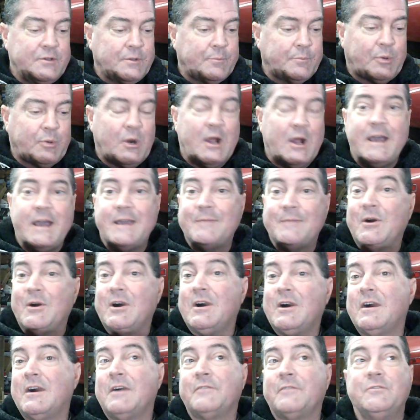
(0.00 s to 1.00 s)
can pry them
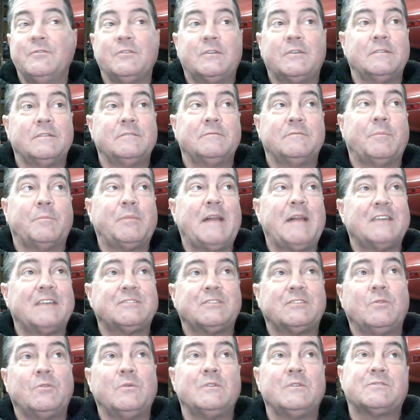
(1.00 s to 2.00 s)
off. The
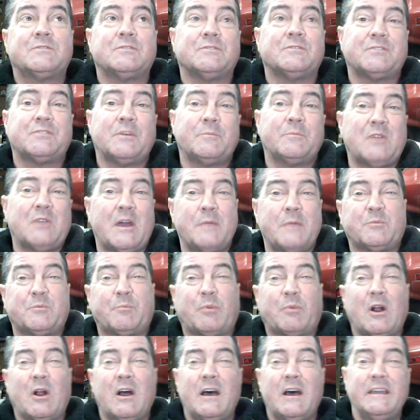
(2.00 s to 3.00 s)
plastic ones will sometimes
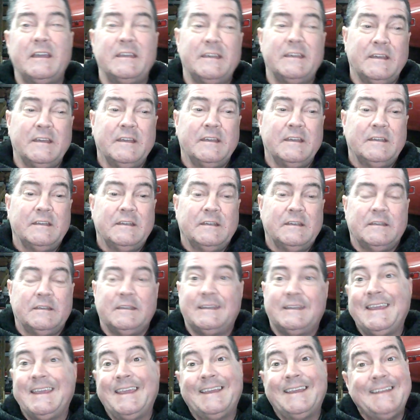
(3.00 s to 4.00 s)
pry. You
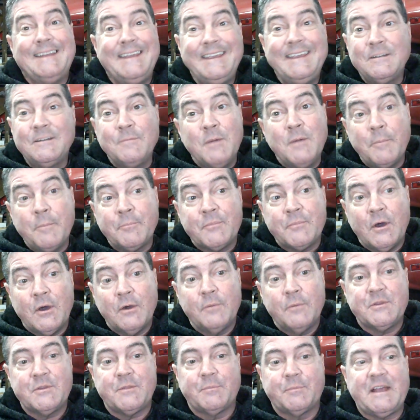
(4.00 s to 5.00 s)
can't heat them up though,
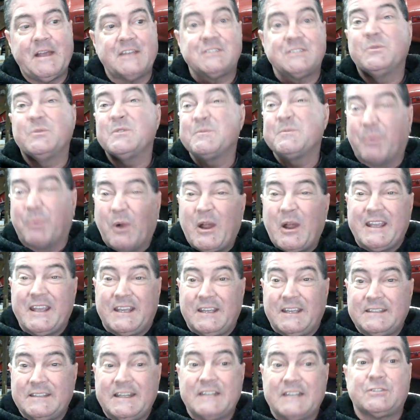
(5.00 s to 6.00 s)
but the plastic ones
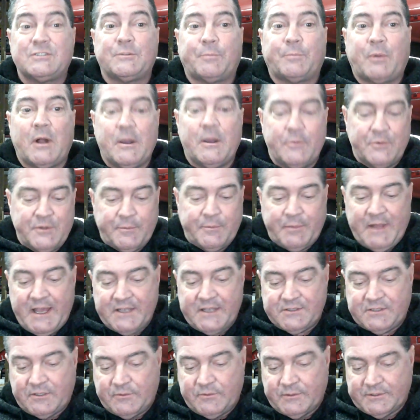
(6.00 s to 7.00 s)
break. That's the problem with the
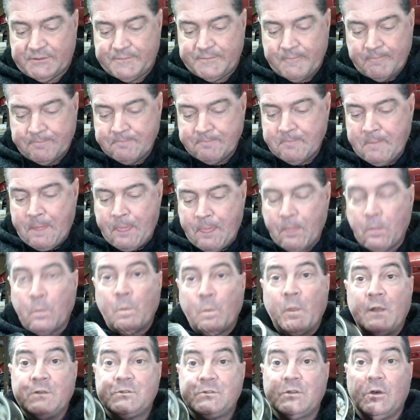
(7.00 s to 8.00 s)
plastic ones.
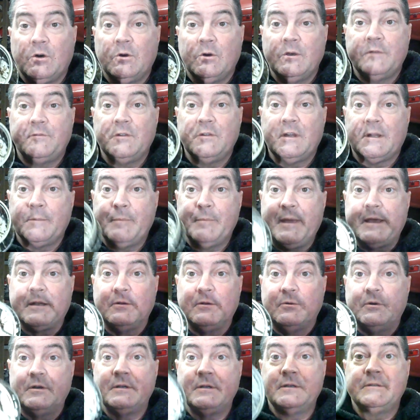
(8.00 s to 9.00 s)
So if you got a
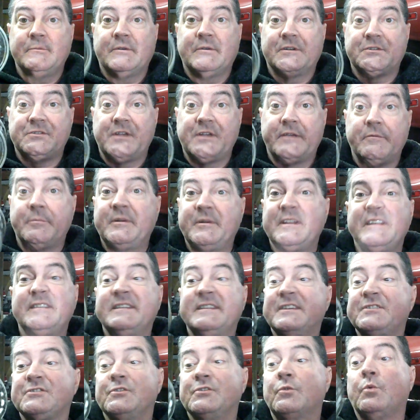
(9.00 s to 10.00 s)
metal one, you want to save it, but
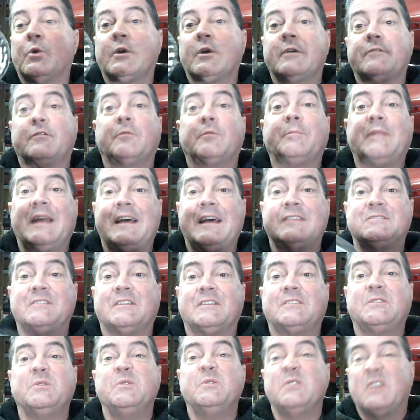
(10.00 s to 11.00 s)
this will work for
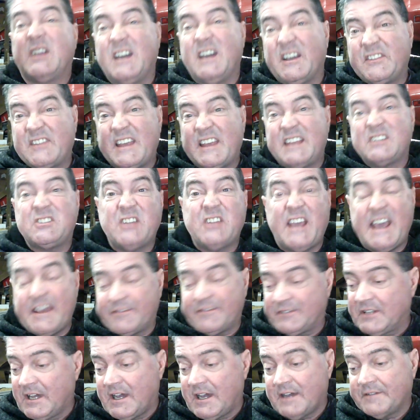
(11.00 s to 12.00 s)
plastic too. You cut that
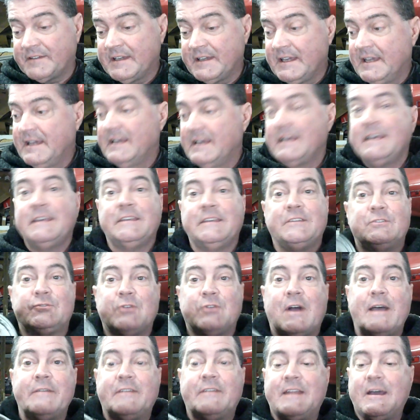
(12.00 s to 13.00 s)
shaft off, you
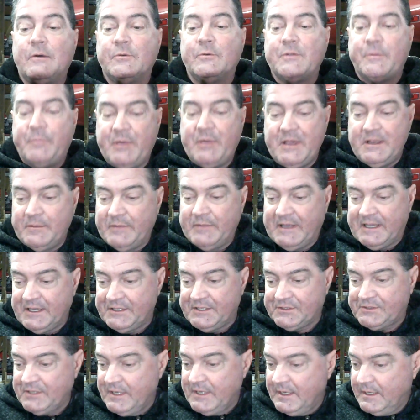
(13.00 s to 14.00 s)
drive it out with a pin,
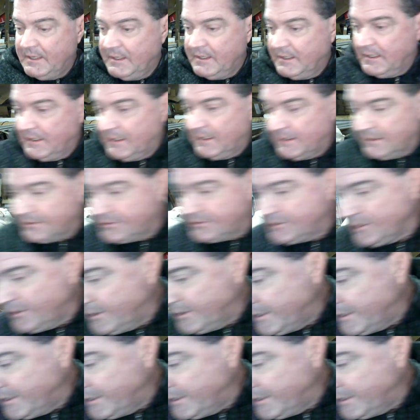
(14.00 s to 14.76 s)
because, and I'll show